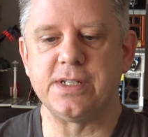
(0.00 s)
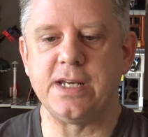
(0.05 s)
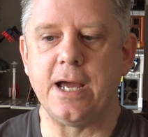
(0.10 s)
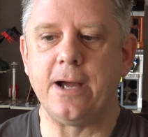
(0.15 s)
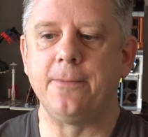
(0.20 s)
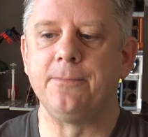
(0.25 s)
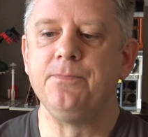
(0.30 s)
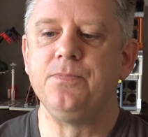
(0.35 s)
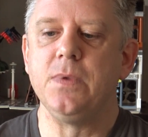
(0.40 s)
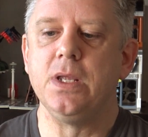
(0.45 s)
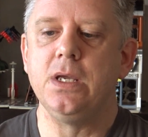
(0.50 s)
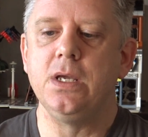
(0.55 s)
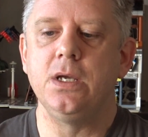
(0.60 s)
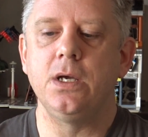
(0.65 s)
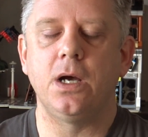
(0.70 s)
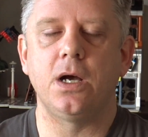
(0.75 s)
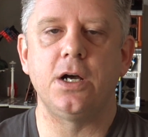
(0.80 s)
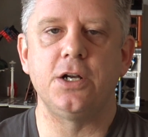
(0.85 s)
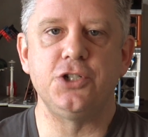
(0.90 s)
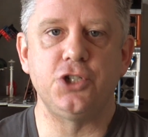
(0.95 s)
Now,
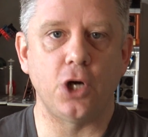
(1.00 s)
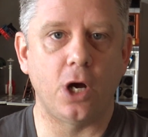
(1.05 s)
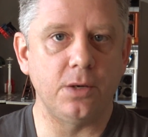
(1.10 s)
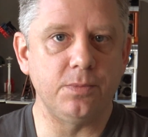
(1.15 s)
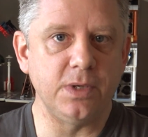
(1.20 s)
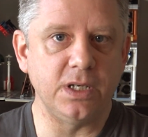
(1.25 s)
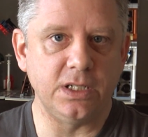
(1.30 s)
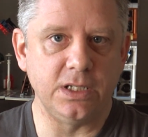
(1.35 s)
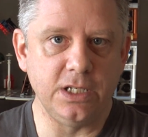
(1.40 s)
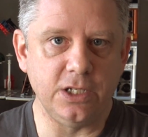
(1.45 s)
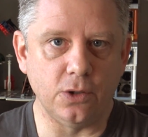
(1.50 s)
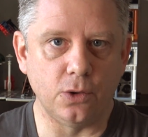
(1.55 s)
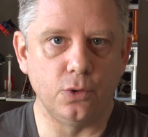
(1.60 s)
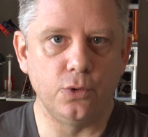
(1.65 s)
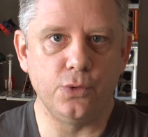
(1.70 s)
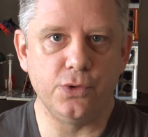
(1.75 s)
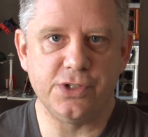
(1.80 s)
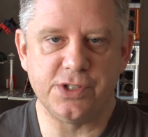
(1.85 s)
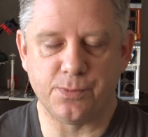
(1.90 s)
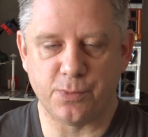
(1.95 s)
John McNeil,
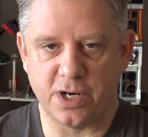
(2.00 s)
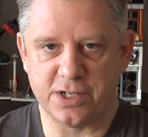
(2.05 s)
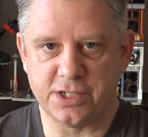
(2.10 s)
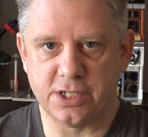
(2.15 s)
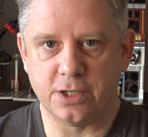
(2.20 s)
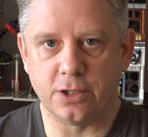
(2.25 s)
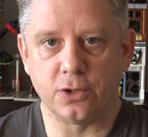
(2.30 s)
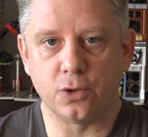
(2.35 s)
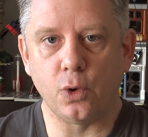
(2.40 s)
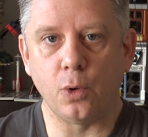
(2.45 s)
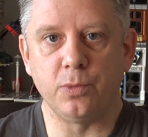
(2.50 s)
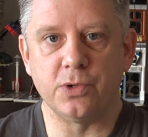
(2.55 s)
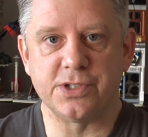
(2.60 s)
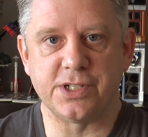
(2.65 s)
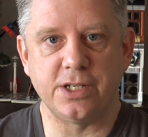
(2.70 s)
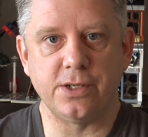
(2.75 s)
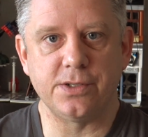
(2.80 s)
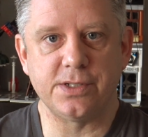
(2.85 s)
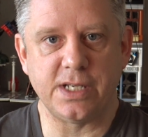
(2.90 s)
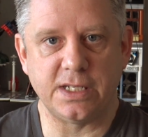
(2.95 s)
who's president of global
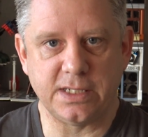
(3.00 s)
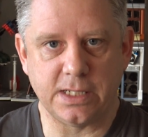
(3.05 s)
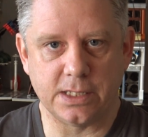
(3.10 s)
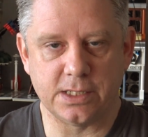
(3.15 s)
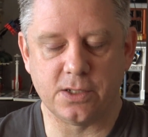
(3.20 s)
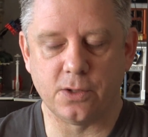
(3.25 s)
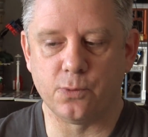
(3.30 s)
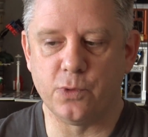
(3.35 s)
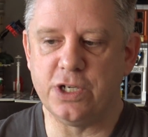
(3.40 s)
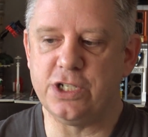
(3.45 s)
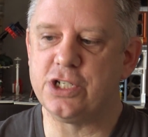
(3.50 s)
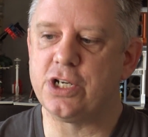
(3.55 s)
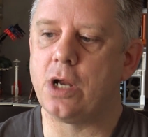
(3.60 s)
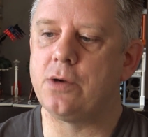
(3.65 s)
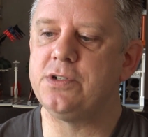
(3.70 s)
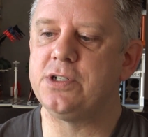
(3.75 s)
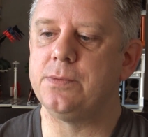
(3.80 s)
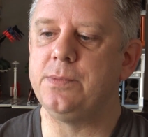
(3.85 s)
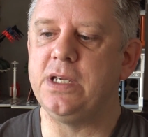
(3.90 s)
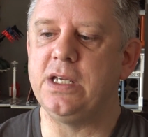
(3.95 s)
sales at Tesla, reached
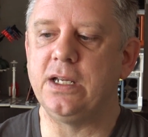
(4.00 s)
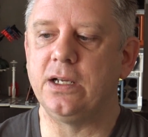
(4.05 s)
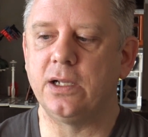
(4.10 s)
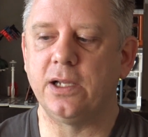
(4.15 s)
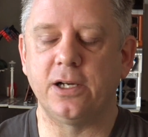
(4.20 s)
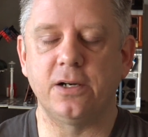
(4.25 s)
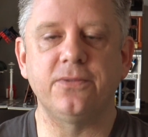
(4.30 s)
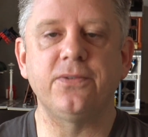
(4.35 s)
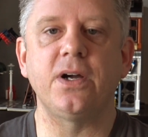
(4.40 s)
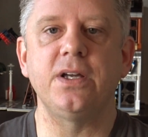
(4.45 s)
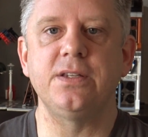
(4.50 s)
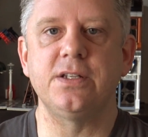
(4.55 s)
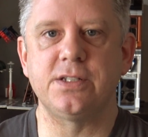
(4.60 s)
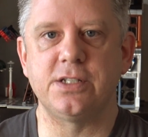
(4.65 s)
out to me and clarified the